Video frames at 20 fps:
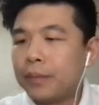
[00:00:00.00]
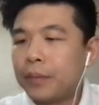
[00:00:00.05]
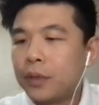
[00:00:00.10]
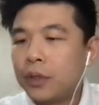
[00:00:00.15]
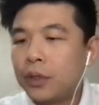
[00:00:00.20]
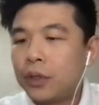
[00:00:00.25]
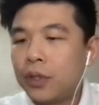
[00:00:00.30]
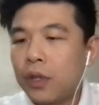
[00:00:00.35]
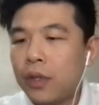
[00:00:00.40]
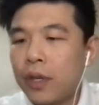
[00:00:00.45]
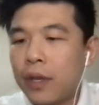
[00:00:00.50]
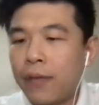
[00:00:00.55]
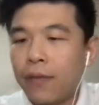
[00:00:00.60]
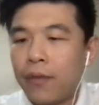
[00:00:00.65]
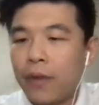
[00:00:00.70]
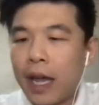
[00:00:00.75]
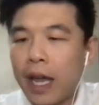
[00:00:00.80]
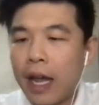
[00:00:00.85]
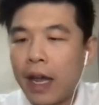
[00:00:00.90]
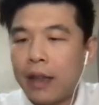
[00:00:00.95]
So if
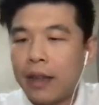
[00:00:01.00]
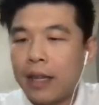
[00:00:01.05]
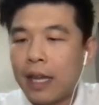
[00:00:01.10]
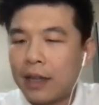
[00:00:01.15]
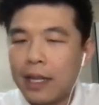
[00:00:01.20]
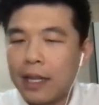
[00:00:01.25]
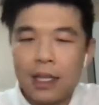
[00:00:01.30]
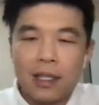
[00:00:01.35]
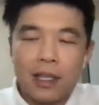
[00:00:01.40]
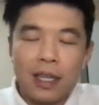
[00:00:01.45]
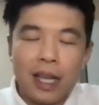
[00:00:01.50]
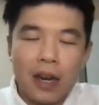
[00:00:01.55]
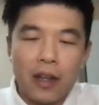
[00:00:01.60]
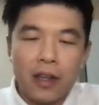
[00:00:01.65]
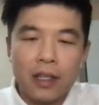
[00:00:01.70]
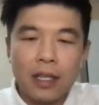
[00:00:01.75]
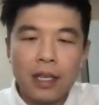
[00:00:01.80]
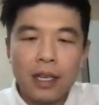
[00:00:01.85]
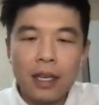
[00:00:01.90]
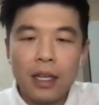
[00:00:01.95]
nothing is
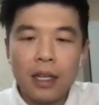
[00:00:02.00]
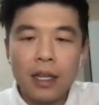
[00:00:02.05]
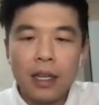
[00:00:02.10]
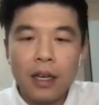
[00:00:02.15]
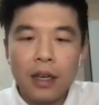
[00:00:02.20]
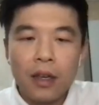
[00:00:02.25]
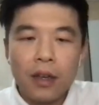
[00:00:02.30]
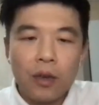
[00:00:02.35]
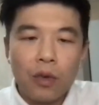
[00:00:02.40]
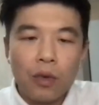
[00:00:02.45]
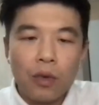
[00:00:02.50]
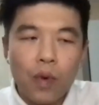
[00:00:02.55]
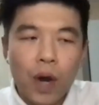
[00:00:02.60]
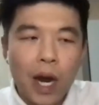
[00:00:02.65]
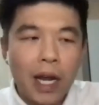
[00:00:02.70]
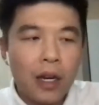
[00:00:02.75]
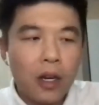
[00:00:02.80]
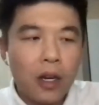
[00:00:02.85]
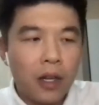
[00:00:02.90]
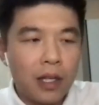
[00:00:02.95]
guaranteed,
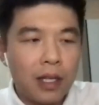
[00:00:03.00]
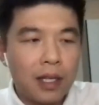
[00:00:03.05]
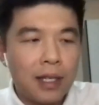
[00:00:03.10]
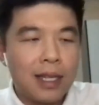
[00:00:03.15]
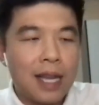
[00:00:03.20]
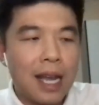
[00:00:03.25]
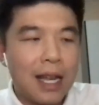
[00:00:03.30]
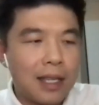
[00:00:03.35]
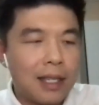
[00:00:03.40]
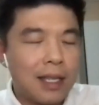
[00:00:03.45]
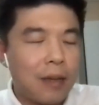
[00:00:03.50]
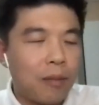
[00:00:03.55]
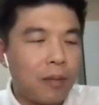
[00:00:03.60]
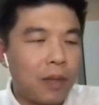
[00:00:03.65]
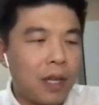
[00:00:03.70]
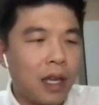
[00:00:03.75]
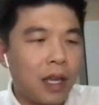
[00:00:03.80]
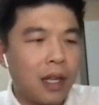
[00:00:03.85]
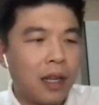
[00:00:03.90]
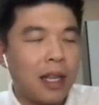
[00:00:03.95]
why not start
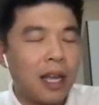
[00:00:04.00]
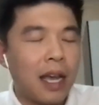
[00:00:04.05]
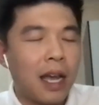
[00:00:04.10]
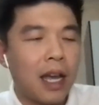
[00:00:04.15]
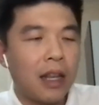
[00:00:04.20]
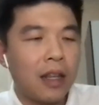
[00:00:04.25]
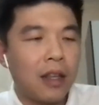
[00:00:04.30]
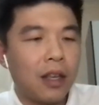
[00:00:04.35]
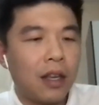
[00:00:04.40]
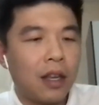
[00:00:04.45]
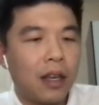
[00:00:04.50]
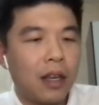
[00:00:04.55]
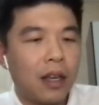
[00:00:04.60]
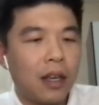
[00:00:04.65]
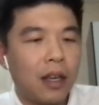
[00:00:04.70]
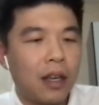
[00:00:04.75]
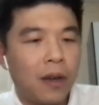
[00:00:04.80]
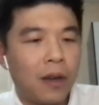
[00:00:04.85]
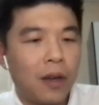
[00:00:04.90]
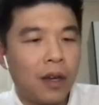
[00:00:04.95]
something that
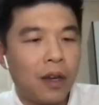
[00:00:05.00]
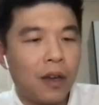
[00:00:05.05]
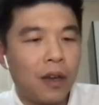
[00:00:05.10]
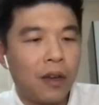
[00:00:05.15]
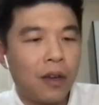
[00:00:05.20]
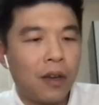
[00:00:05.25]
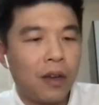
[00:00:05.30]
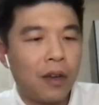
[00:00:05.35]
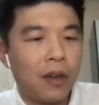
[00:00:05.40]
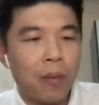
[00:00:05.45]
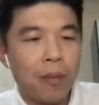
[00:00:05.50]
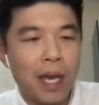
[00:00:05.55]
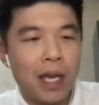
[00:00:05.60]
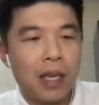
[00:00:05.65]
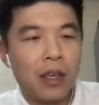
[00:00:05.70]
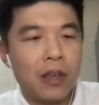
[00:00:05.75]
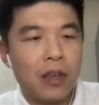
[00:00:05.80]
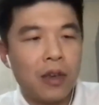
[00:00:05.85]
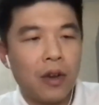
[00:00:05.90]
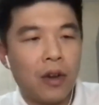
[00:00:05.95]
will
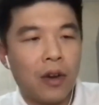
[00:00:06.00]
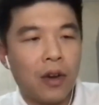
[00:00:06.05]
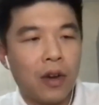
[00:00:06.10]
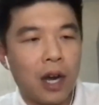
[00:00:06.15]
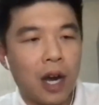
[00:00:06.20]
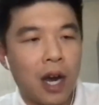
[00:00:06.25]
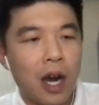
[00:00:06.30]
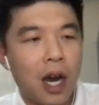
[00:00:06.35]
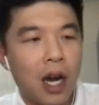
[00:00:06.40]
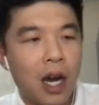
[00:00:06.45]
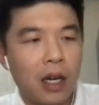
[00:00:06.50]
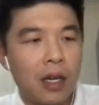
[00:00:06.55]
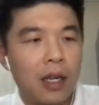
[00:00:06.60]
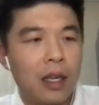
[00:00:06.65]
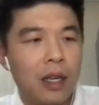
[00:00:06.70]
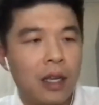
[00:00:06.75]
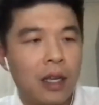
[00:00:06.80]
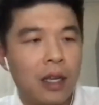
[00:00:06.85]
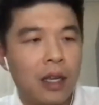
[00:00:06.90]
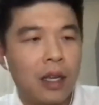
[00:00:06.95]
make your heart
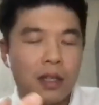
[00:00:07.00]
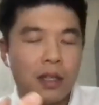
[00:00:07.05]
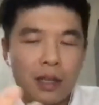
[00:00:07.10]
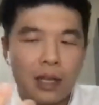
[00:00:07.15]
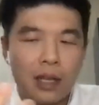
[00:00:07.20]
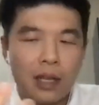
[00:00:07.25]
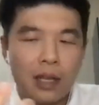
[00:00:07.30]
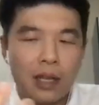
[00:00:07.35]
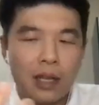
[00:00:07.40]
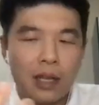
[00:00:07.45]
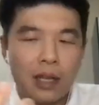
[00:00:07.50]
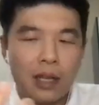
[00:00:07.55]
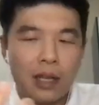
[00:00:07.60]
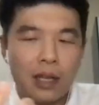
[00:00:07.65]
like